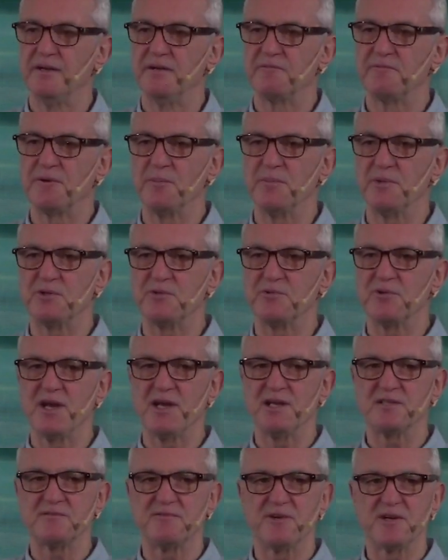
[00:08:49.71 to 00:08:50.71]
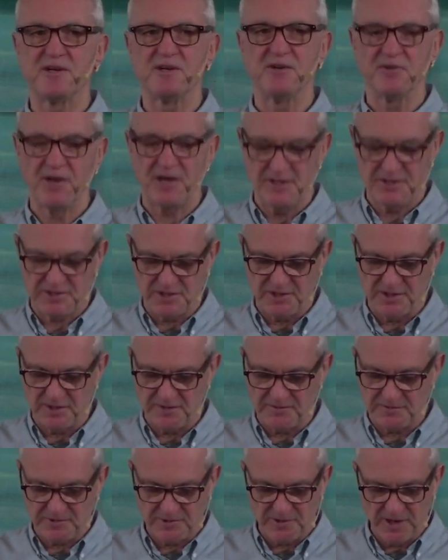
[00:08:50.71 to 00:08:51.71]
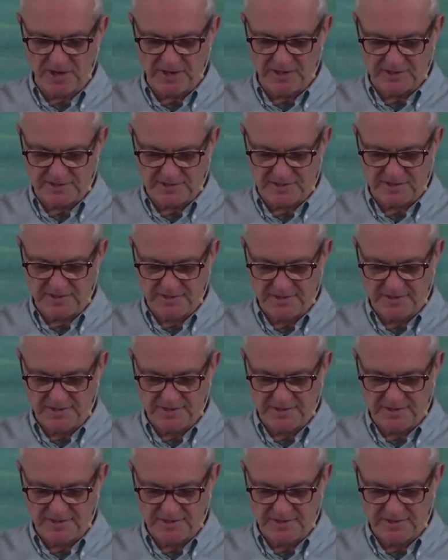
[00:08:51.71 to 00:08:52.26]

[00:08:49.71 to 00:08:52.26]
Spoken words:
from the transfiguration of Christ?